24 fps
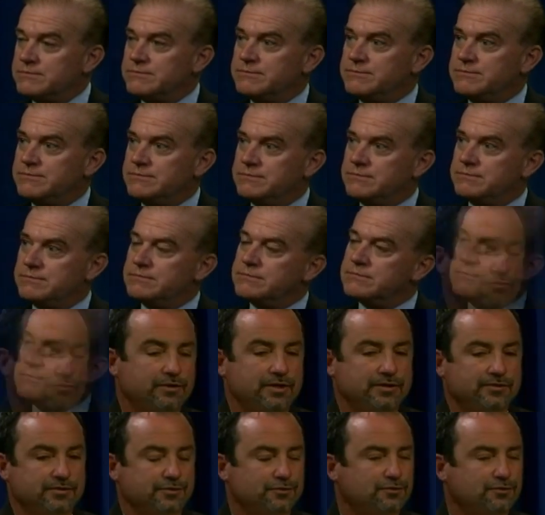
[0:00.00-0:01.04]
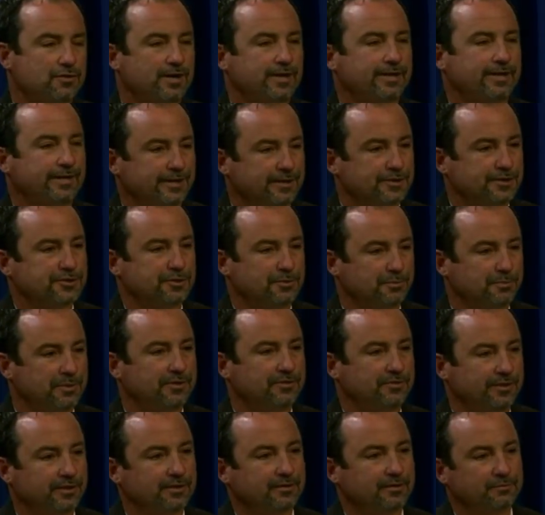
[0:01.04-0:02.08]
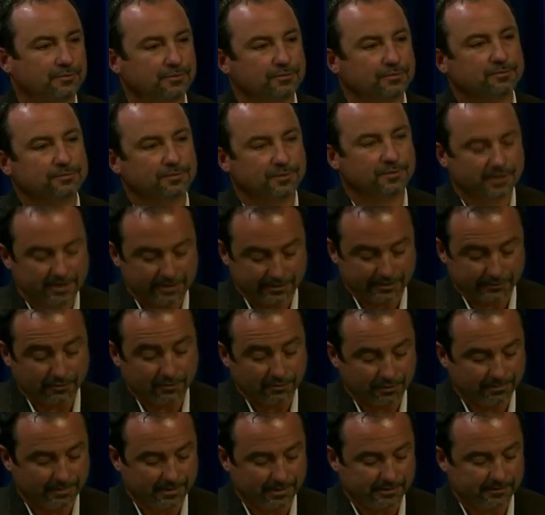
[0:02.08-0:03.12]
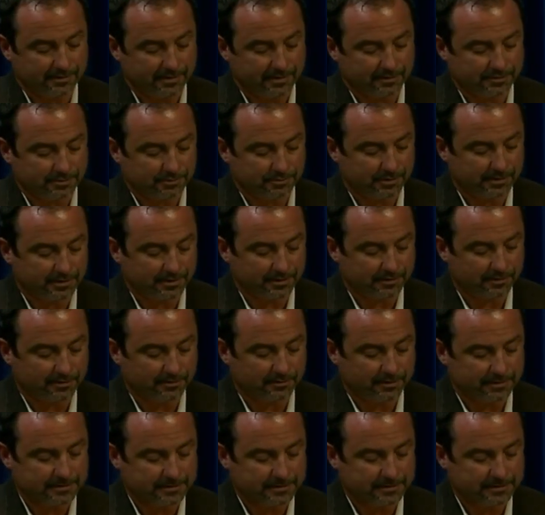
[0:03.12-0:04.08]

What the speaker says: That just creates this chronic instability, and we'll kind of talk about that as we get going.